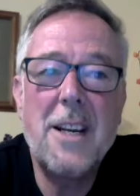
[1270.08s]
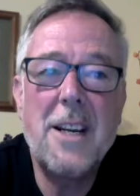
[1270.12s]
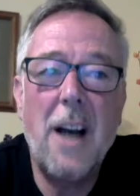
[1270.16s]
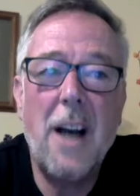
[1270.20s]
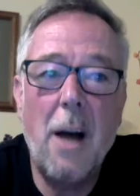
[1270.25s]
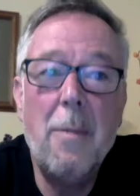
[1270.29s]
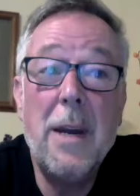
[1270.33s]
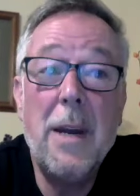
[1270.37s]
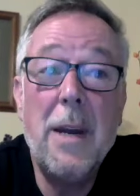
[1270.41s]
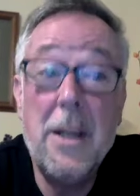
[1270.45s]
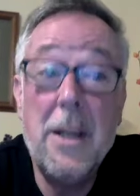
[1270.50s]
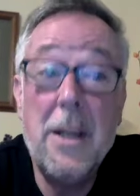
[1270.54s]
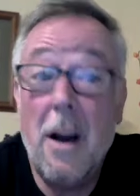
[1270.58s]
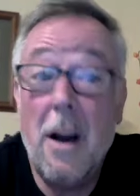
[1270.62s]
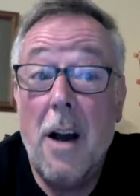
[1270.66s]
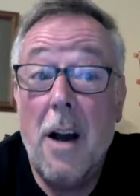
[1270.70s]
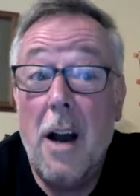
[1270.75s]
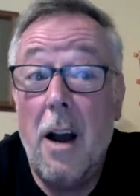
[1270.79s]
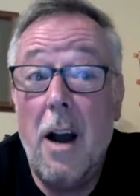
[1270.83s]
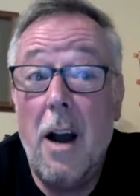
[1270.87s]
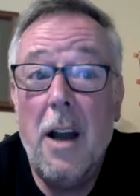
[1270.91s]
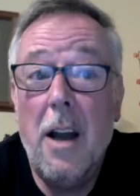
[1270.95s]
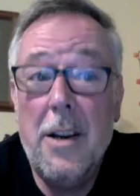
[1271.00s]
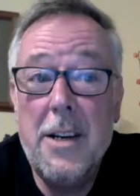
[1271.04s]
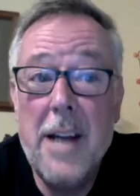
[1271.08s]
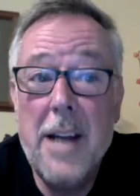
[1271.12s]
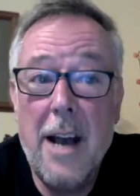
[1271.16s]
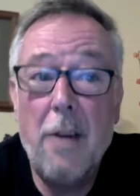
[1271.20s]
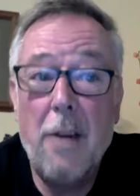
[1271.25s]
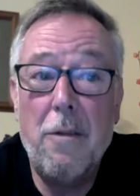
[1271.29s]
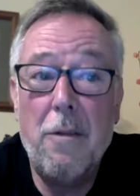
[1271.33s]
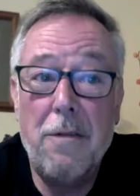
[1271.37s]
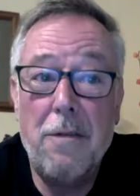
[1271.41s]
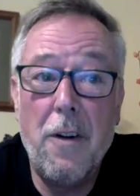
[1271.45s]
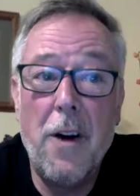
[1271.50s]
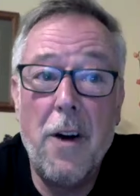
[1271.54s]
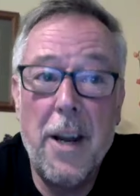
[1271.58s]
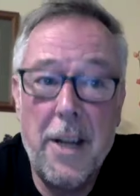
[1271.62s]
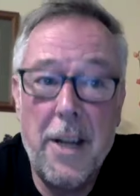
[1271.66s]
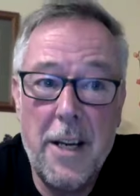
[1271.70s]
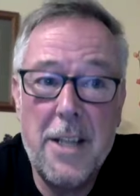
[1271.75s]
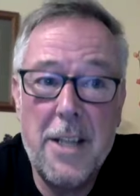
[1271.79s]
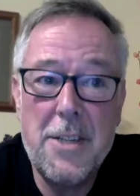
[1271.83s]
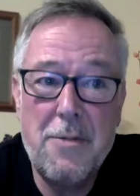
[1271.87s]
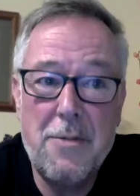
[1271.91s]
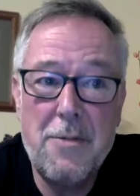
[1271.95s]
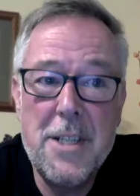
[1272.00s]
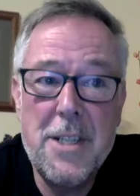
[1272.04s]
I now find it
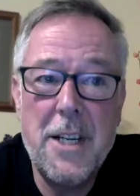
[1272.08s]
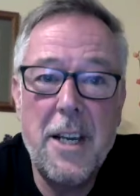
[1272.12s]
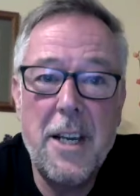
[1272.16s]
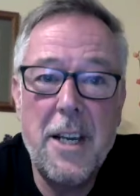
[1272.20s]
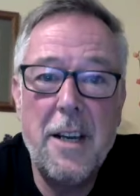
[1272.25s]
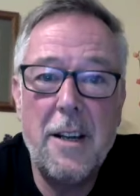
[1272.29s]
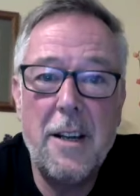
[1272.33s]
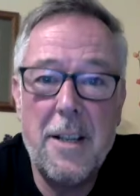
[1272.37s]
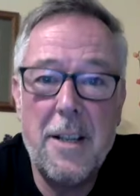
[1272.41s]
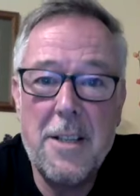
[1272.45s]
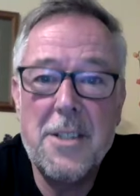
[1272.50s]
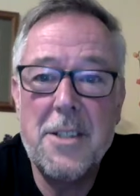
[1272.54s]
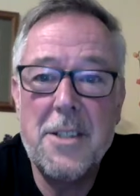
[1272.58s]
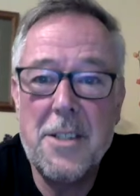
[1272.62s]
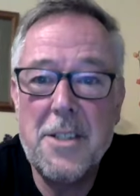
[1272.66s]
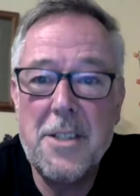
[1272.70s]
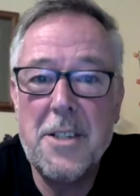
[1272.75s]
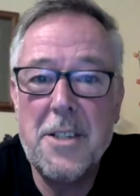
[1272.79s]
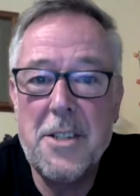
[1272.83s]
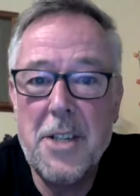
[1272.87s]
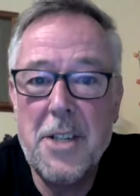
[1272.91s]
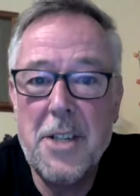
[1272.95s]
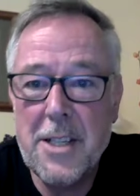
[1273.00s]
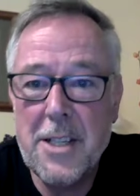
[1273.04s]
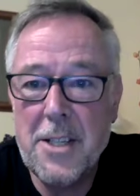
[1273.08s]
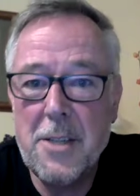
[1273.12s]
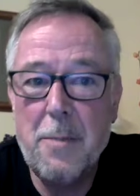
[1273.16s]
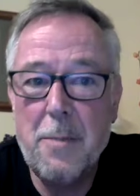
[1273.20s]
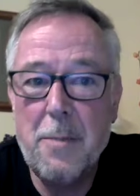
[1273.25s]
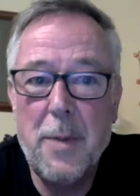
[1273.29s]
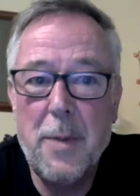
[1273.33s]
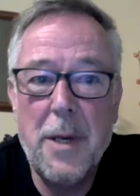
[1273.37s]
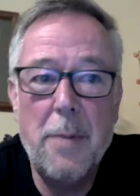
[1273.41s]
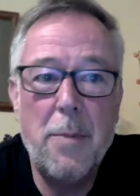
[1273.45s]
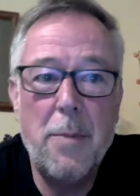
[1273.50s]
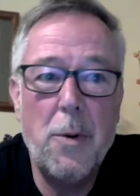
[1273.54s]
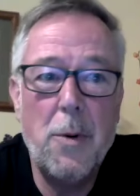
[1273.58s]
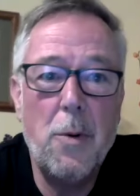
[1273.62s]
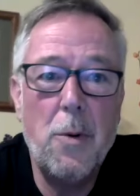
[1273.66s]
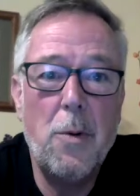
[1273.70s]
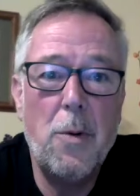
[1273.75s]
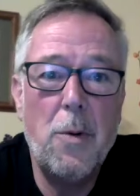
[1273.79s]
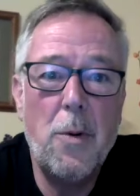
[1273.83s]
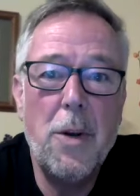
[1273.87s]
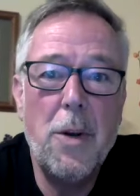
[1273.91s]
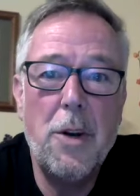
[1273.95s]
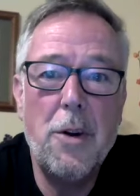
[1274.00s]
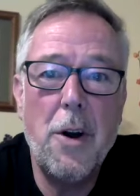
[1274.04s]
as ridiculous to suggest to
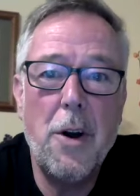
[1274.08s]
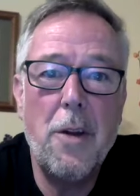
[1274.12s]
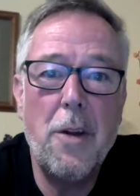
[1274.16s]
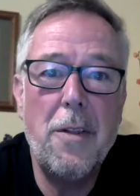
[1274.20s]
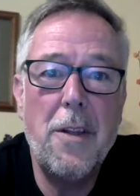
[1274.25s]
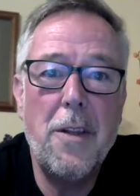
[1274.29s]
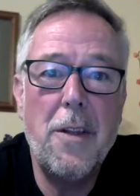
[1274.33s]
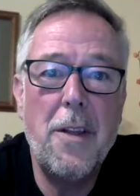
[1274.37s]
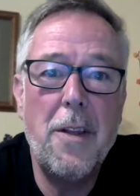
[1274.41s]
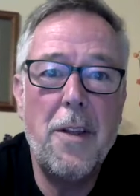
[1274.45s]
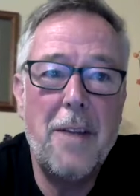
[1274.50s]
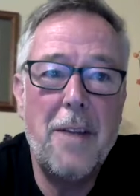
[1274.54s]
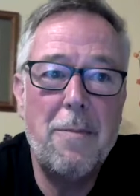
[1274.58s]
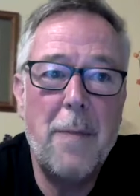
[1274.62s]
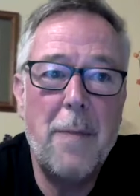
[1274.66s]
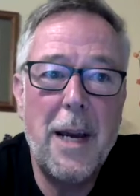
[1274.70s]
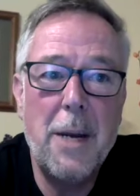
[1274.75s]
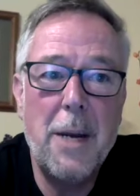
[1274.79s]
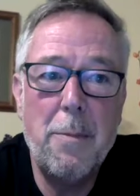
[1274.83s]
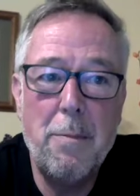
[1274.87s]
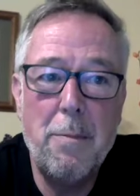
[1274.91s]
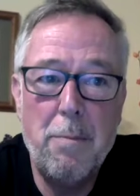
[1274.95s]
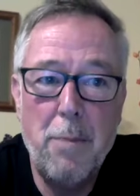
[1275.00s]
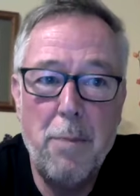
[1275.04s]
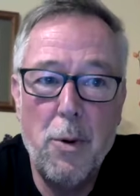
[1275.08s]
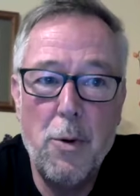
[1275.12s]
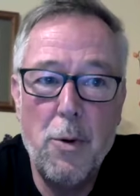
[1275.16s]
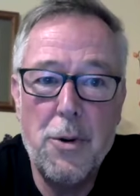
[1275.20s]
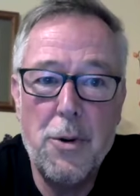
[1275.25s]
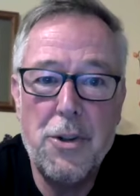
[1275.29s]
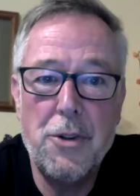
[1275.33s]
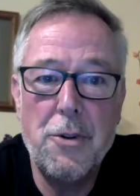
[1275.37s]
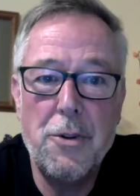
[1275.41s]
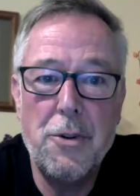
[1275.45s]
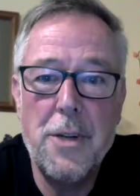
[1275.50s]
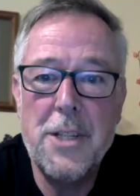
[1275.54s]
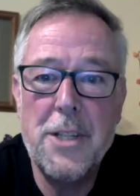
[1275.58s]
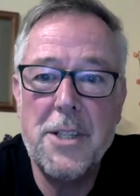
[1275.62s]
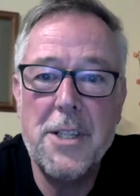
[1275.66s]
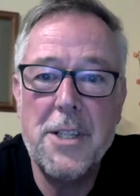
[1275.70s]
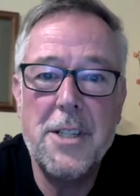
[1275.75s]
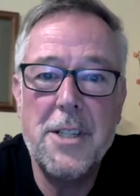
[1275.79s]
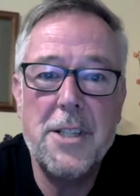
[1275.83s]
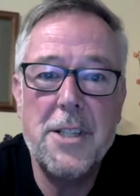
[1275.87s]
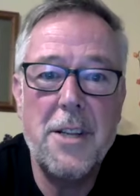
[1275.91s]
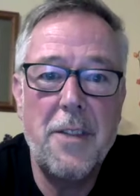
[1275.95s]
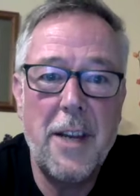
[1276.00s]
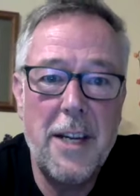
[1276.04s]
people, you know, that they've made poor
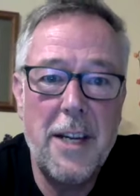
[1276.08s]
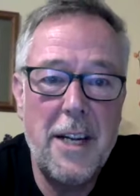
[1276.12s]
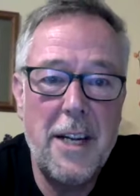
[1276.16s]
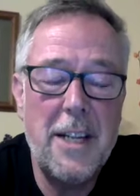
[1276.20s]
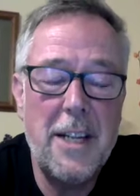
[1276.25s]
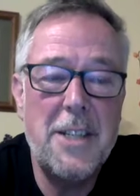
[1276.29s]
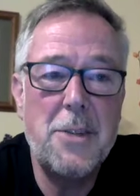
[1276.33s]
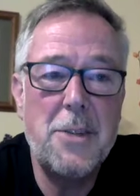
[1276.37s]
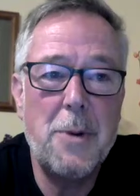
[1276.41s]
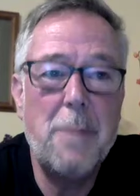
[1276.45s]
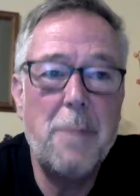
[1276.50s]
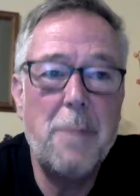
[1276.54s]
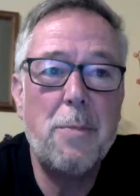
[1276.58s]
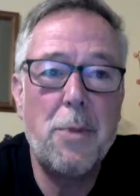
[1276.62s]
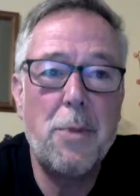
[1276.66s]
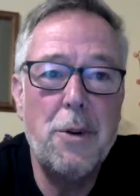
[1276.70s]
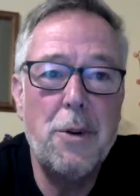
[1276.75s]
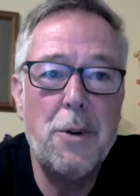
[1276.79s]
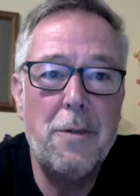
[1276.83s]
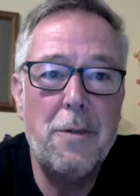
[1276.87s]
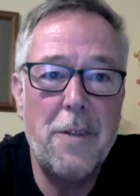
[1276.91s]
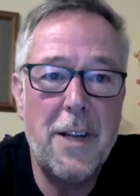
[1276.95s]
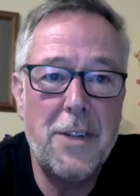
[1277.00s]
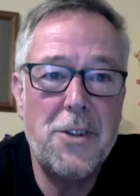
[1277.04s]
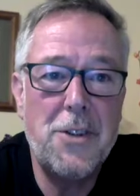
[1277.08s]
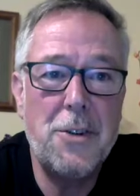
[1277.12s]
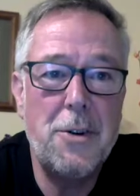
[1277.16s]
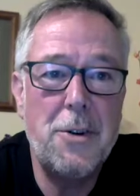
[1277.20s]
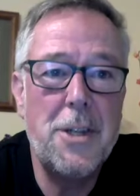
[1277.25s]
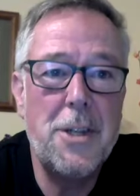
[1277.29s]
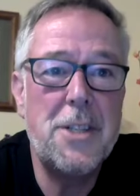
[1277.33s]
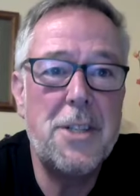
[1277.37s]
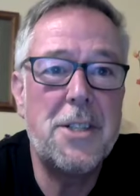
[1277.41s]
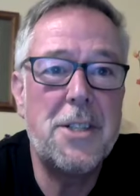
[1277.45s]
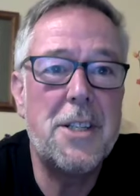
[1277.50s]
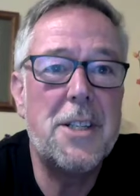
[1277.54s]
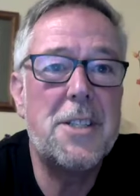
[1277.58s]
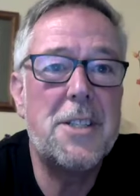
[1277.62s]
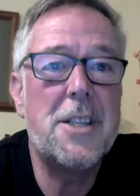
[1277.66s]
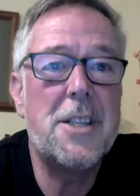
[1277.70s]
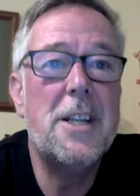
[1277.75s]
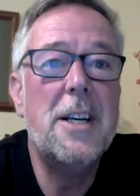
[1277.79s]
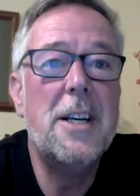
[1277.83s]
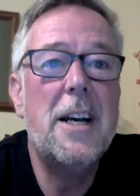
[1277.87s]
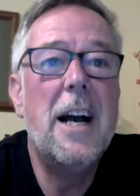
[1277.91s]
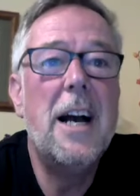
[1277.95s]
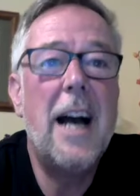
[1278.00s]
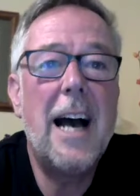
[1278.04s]
choices and they need to improve their choices,
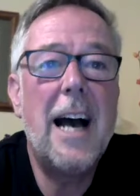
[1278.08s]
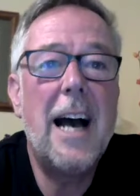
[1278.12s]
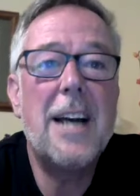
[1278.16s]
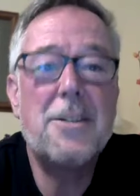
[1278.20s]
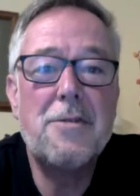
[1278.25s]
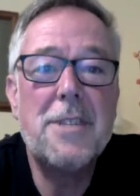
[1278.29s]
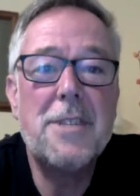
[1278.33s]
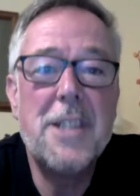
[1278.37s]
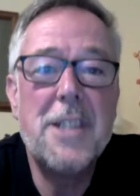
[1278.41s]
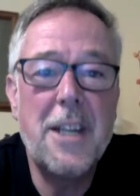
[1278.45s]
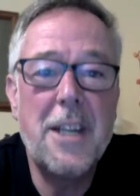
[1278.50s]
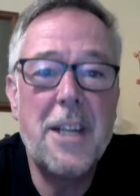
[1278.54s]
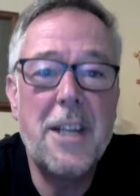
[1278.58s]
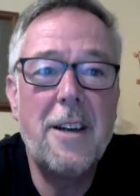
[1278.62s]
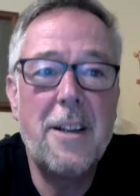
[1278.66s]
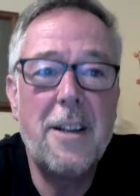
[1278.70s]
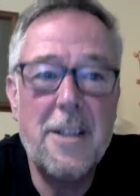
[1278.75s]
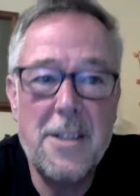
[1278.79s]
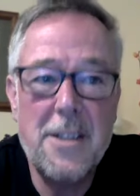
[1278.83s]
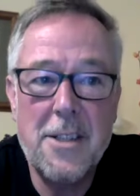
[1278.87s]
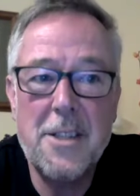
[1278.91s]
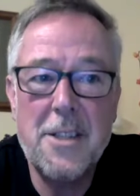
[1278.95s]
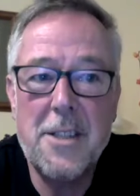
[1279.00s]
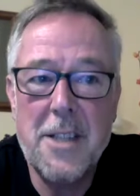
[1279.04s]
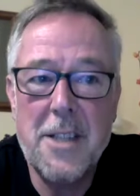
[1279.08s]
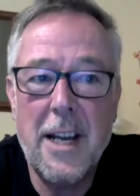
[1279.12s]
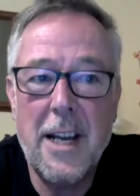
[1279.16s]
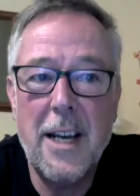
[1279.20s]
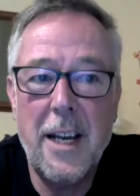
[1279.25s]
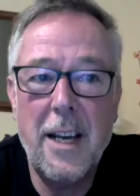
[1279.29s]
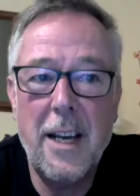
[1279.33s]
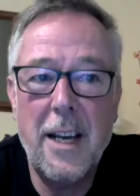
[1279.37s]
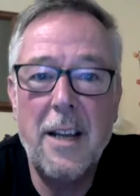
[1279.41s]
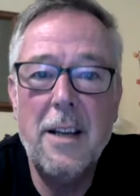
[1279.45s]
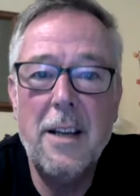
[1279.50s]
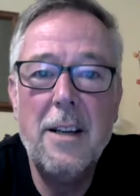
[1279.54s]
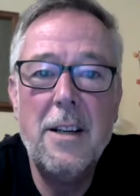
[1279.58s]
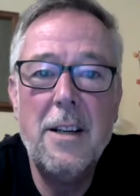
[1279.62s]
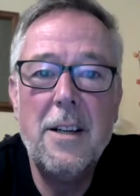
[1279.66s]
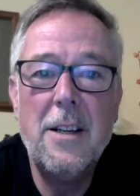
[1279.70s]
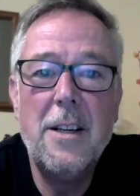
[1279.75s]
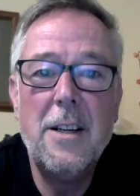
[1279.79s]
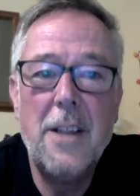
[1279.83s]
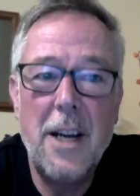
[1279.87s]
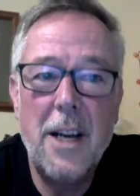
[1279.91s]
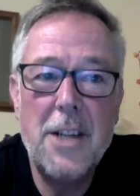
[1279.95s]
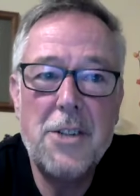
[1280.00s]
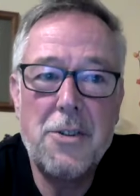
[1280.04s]
as ridiculous as saying
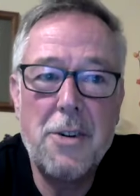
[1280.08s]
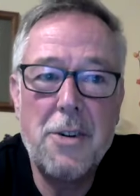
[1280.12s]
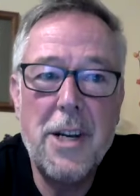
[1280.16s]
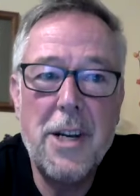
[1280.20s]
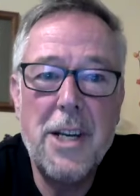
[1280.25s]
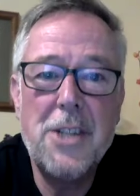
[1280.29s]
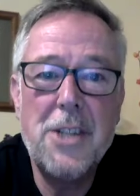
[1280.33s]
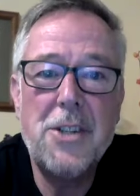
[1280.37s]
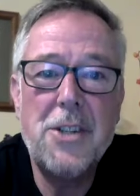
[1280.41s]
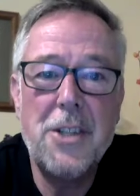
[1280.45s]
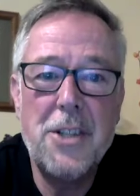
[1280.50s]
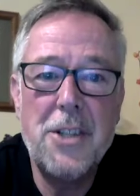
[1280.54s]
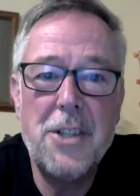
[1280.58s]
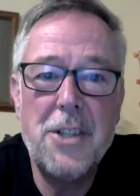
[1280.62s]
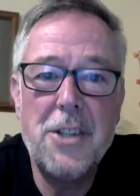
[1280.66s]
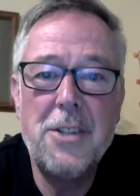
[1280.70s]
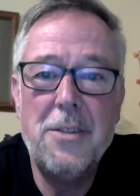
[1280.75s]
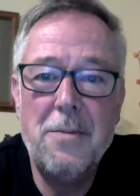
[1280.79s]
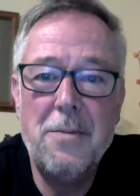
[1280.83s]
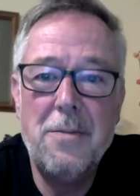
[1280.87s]
a tree should,